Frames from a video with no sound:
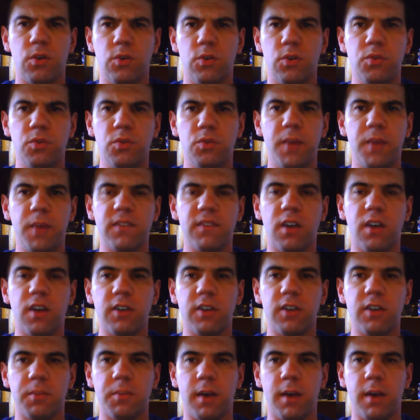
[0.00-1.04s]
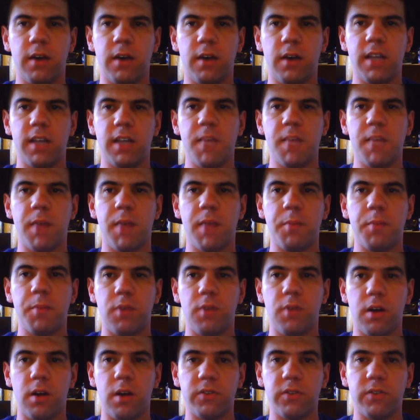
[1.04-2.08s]
whom I've talked about in my
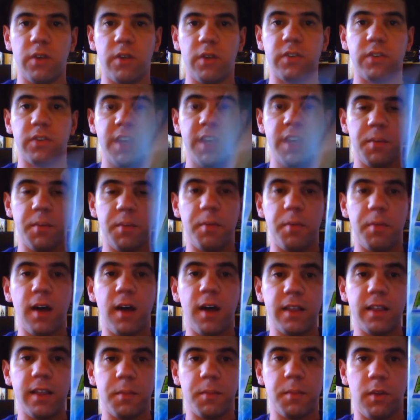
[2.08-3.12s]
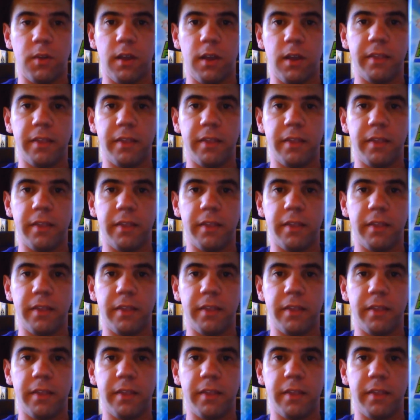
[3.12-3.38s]
blogs of Kim Possible,